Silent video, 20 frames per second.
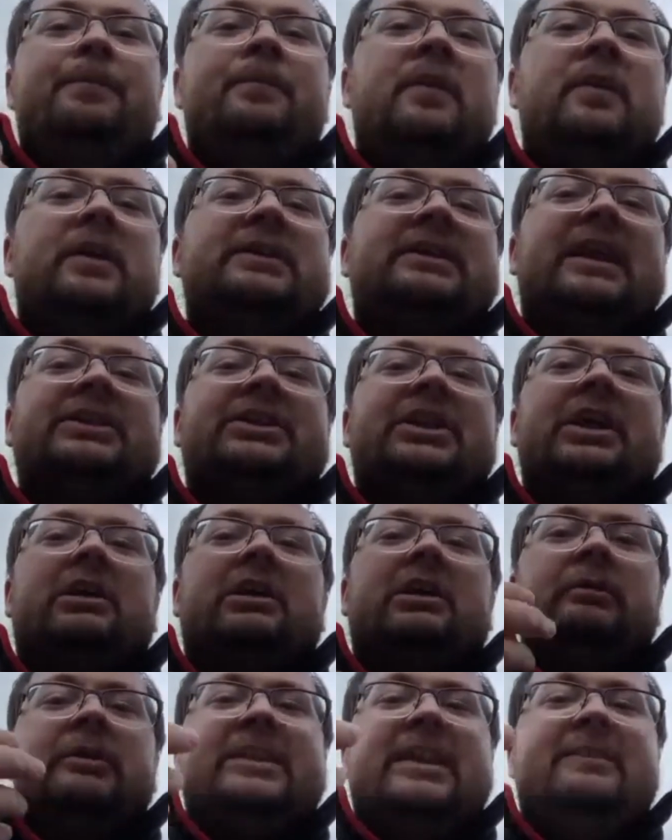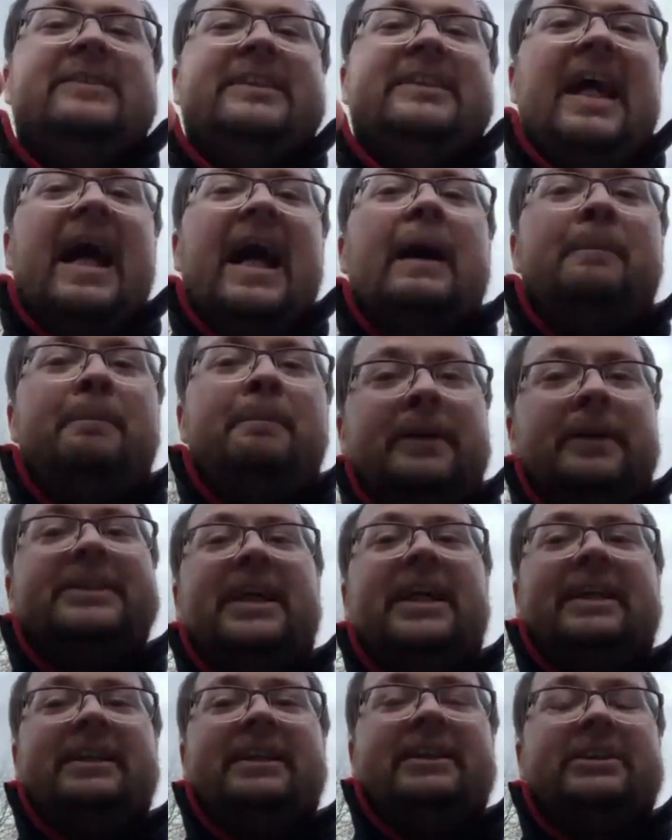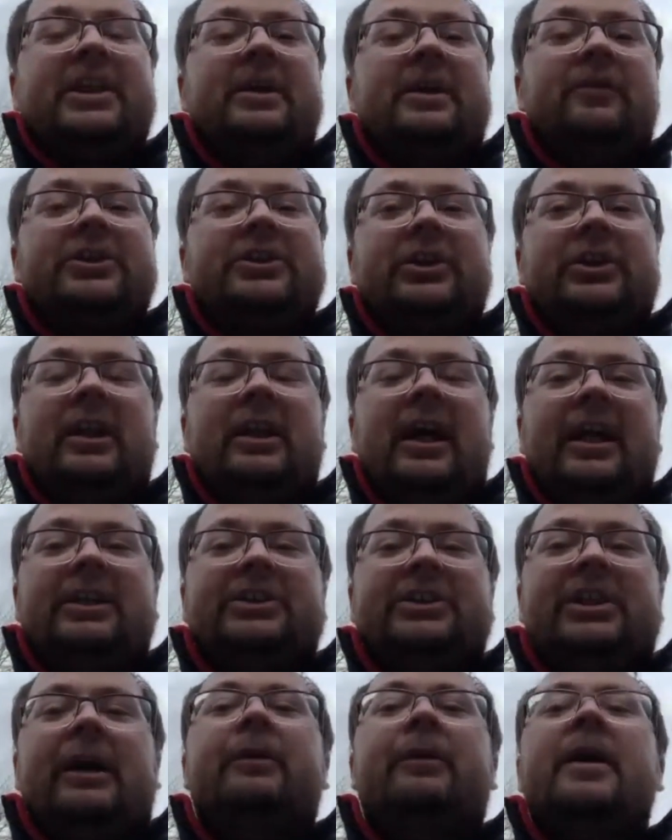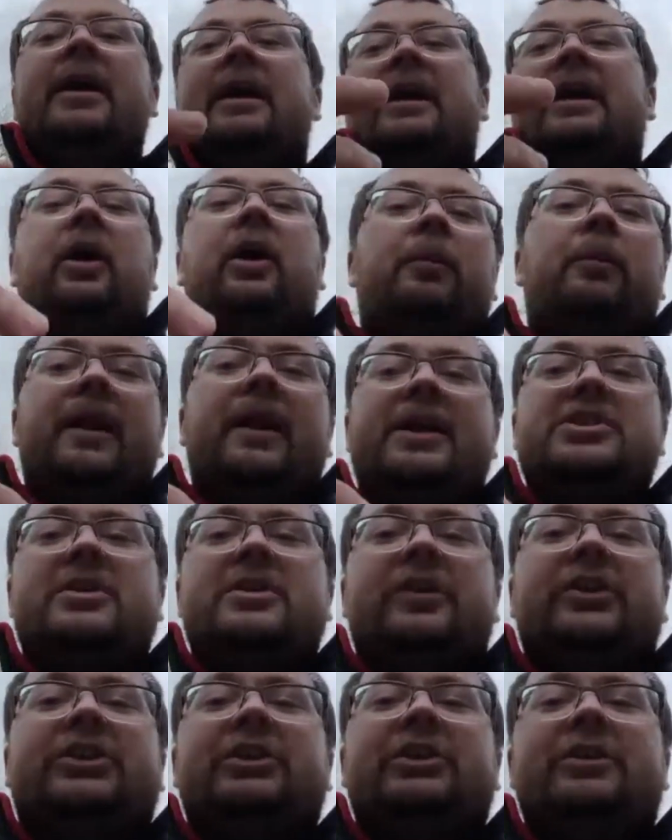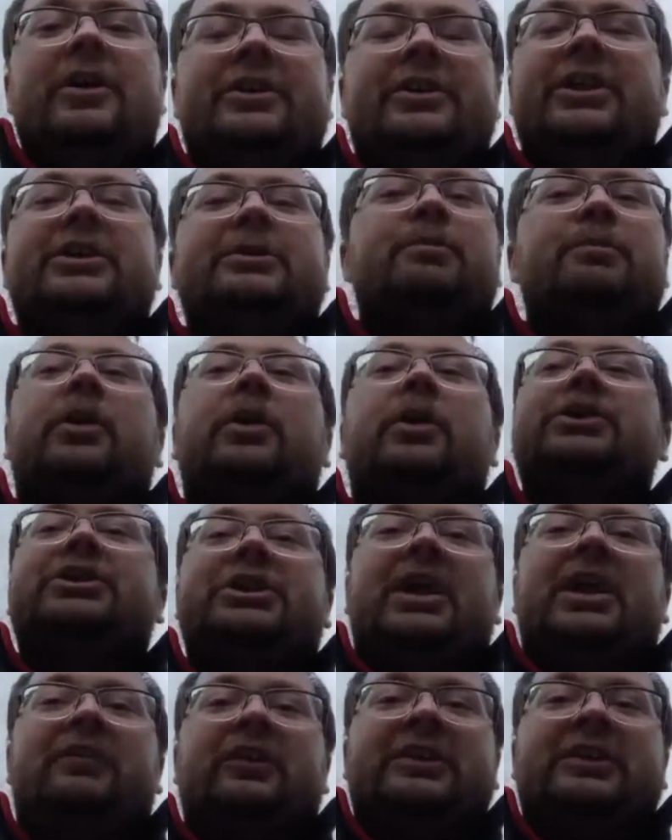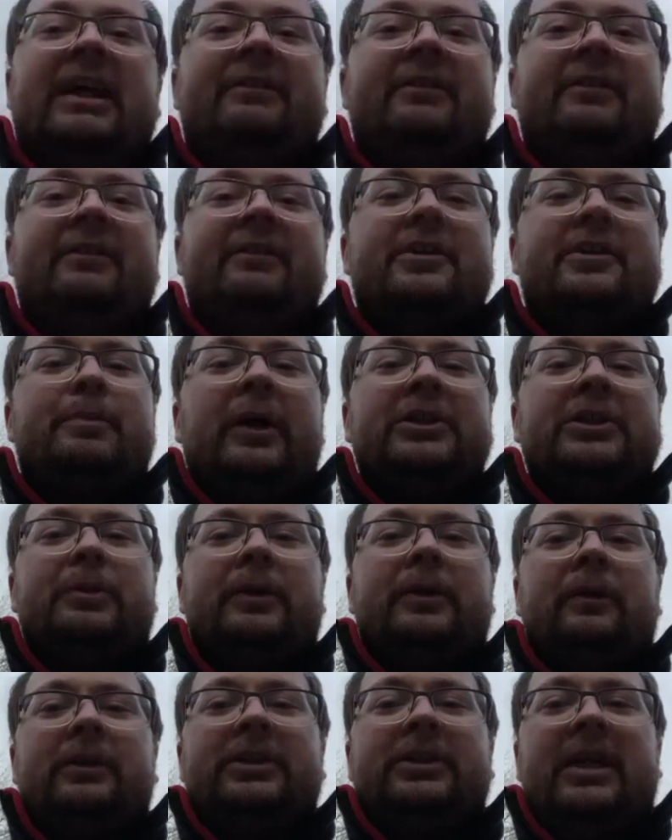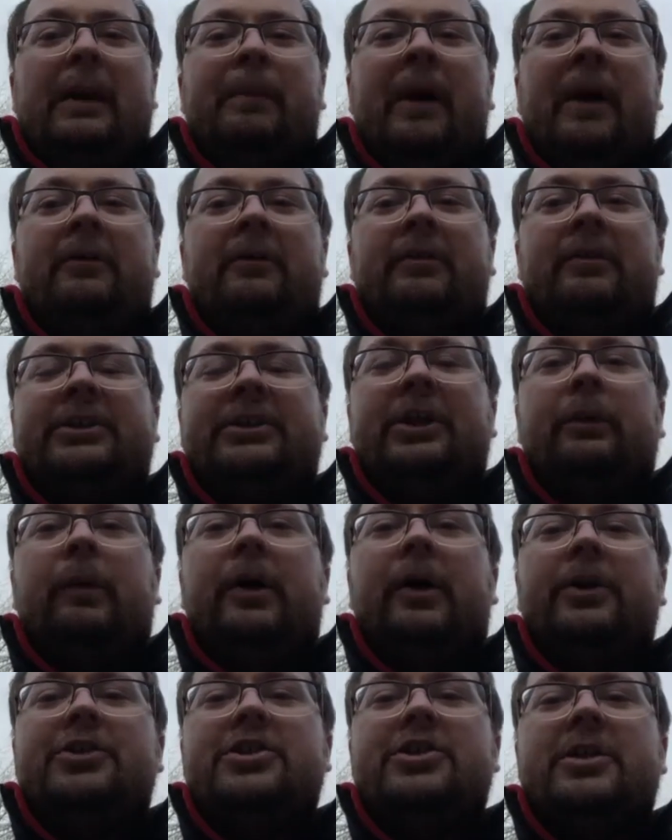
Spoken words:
sensor that can receive 10% of the sunlight. So combination of the 2, using as much surface area as possible to get power into the watch.